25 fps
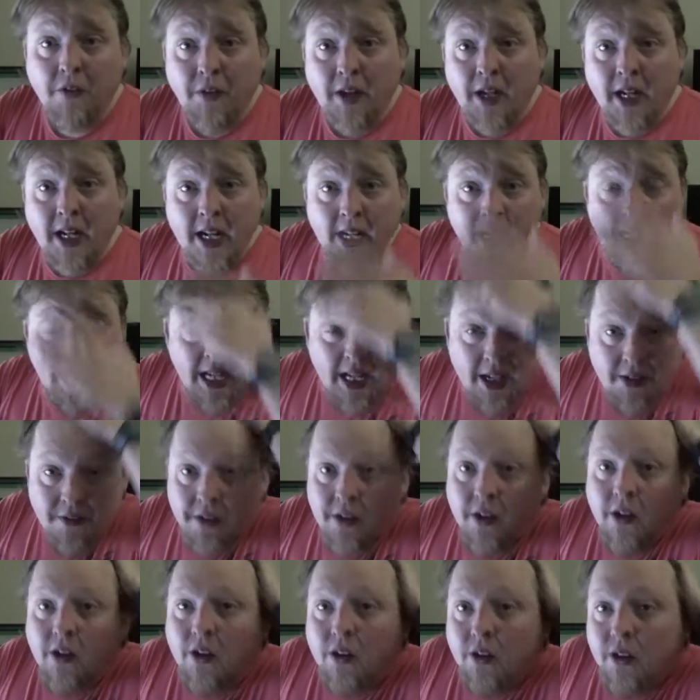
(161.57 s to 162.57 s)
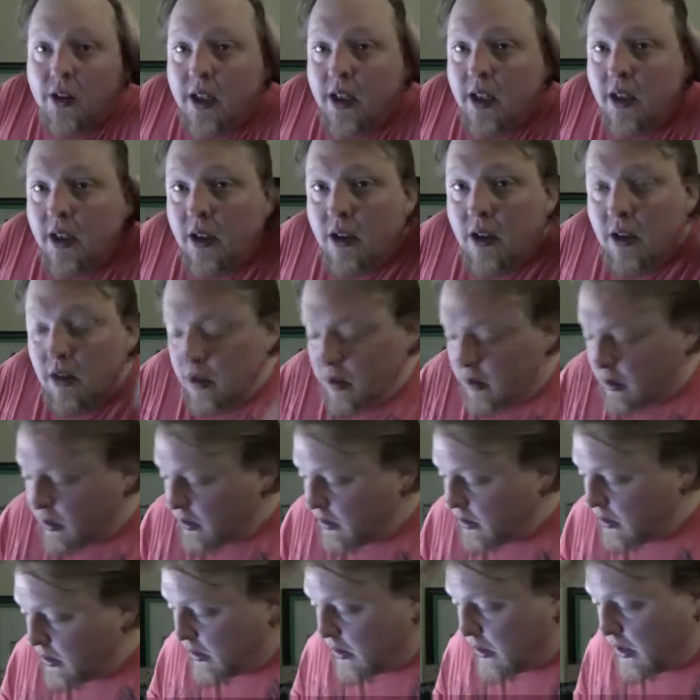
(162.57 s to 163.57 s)
I hate having long hair.
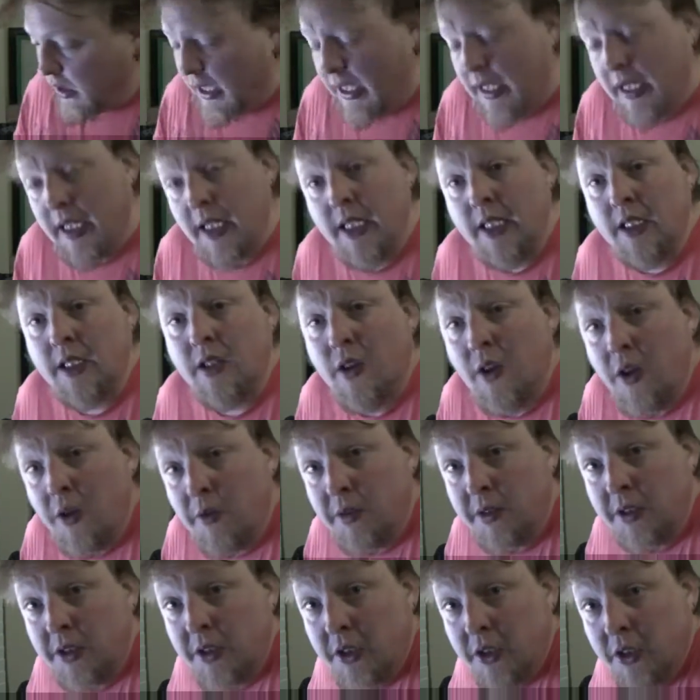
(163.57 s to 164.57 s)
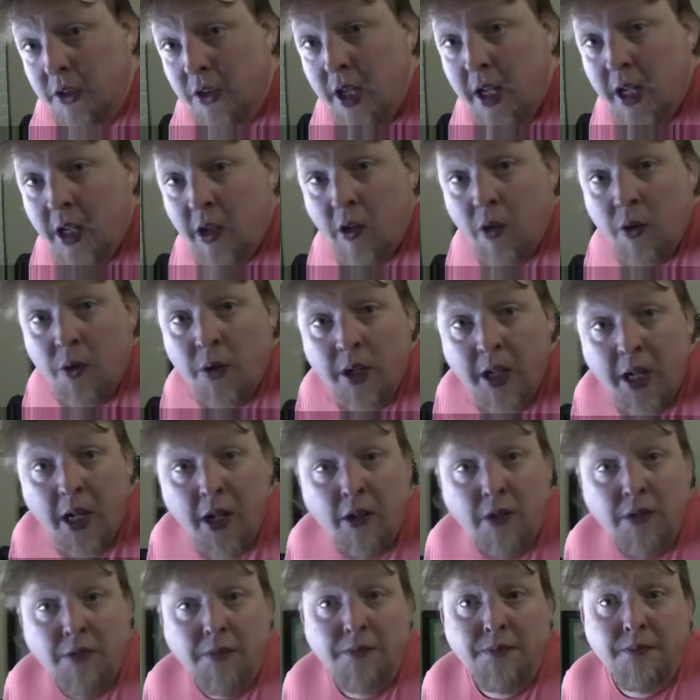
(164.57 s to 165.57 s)
I, I thought I was going to try to grow it
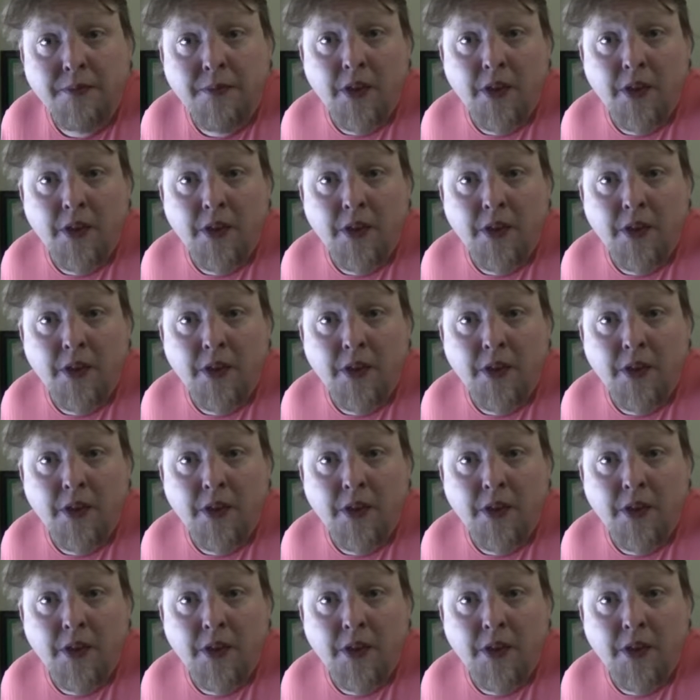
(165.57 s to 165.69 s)
out.